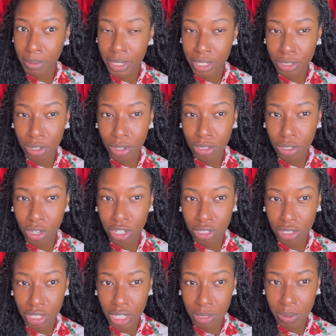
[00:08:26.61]
because there are
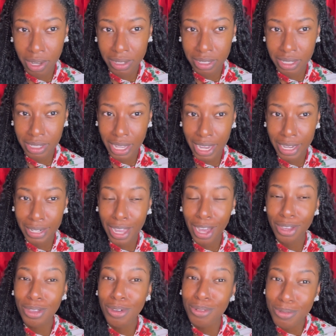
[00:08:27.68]
certain scenes where I was just like,
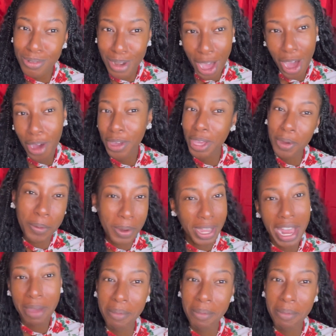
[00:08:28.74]
now you know he would have